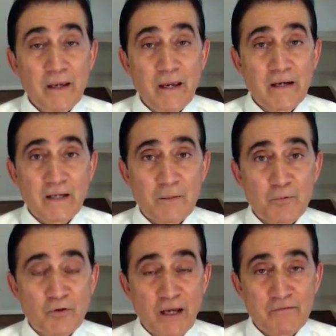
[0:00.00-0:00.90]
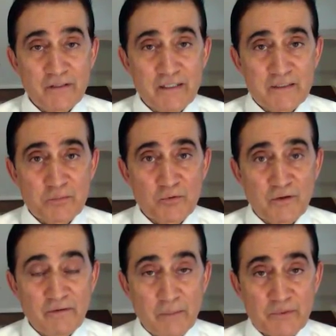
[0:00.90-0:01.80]
And I put half a teaspoon
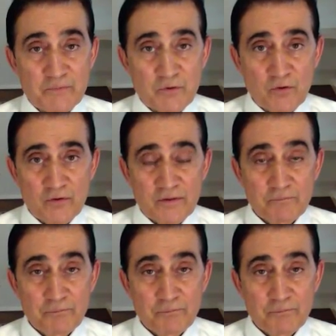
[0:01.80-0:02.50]
of Epsom salt.